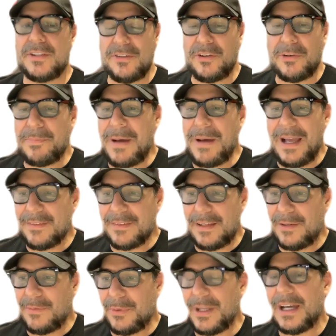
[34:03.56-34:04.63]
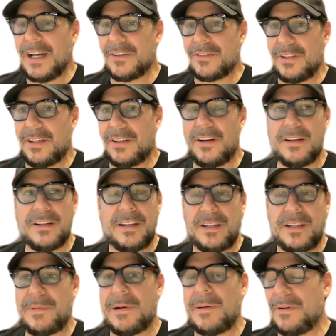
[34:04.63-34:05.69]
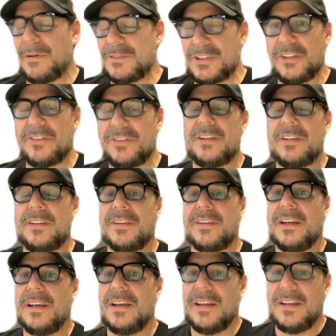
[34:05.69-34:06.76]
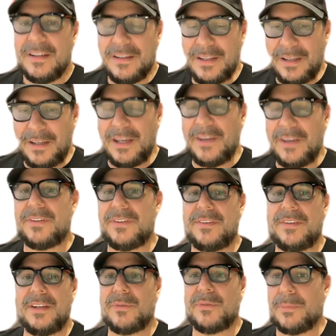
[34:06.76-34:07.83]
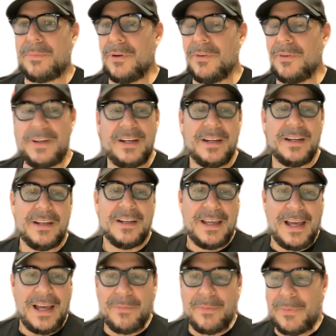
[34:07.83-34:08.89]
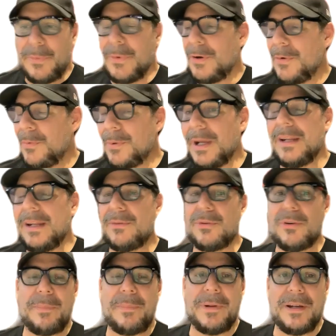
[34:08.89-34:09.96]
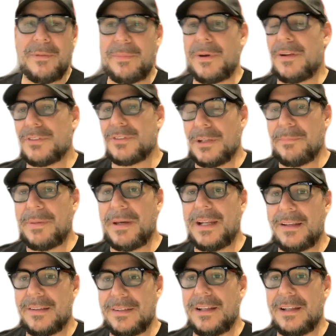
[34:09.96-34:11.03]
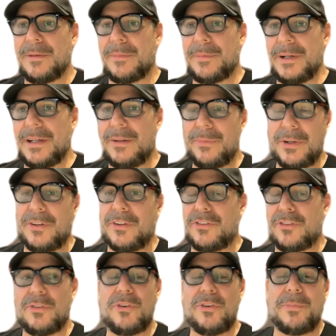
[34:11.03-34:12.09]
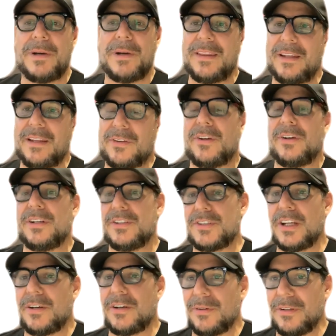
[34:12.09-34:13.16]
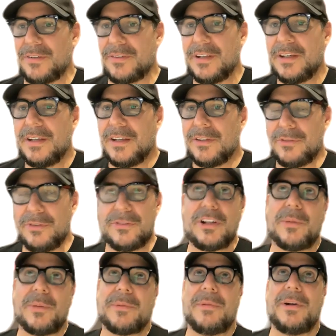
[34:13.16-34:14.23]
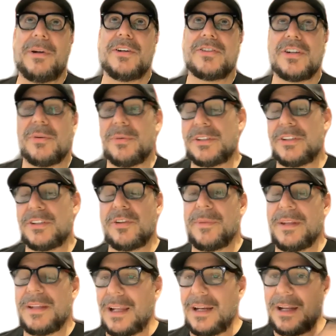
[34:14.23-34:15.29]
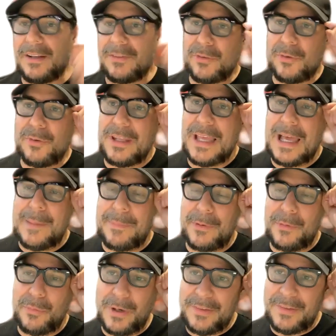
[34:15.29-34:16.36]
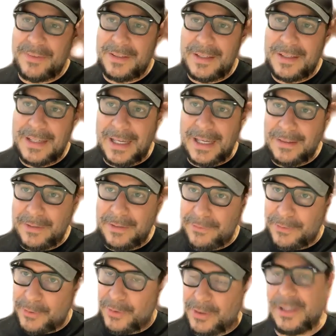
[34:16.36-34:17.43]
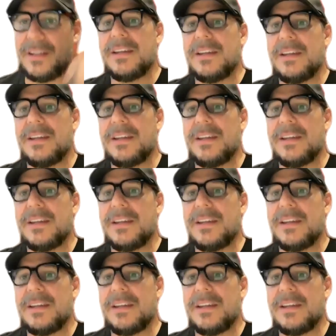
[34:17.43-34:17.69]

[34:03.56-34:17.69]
not pass, and we actually got the Department of Justice, the FCC, to approve it. And when we were ready to open a bottle of champagne and celebrate, we got sued by the attorney generals to stop the merger, which is something that has only happened once in 1940.